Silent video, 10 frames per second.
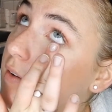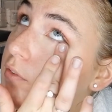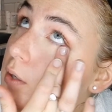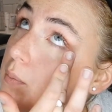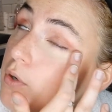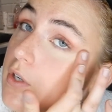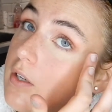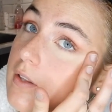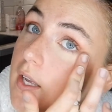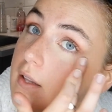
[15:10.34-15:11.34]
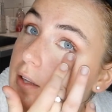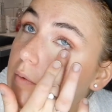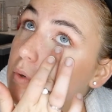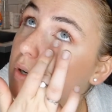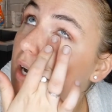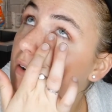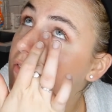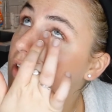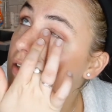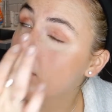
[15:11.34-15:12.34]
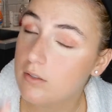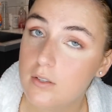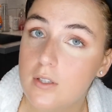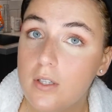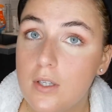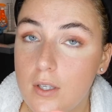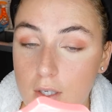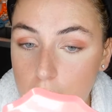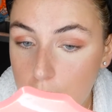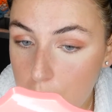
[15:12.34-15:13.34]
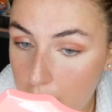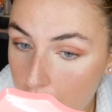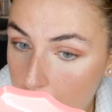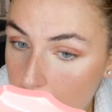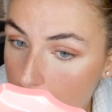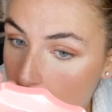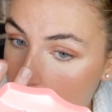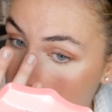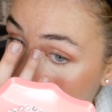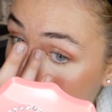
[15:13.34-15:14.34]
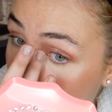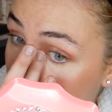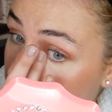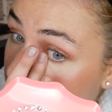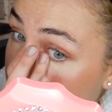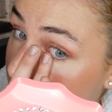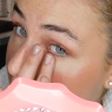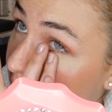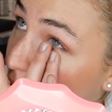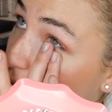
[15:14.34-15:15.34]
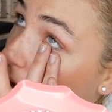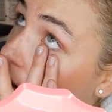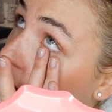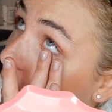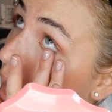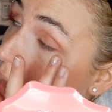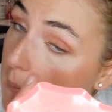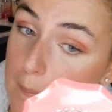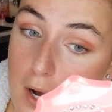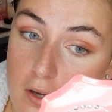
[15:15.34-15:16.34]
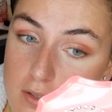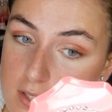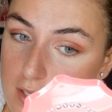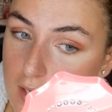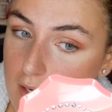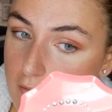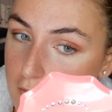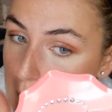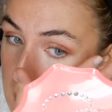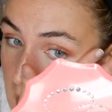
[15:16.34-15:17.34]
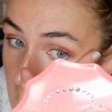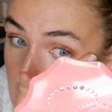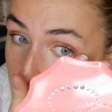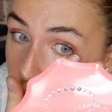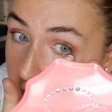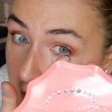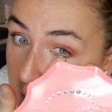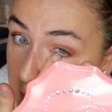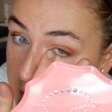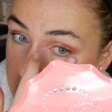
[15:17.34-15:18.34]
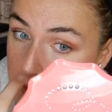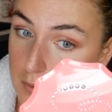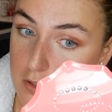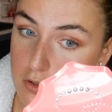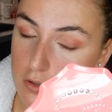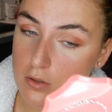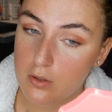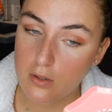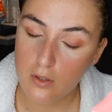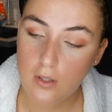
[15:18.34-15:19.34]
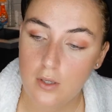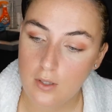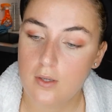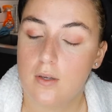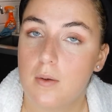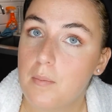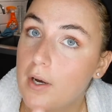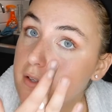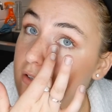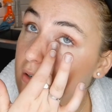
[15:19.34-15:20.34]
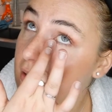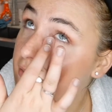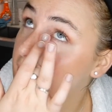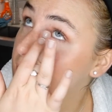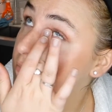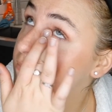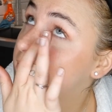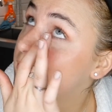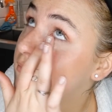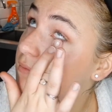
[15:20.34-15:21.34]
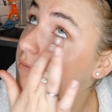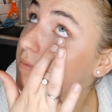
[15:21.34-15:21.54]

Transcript: have the product there that will cover, but it can be a bit masky for me if I put too much on, but I do love it.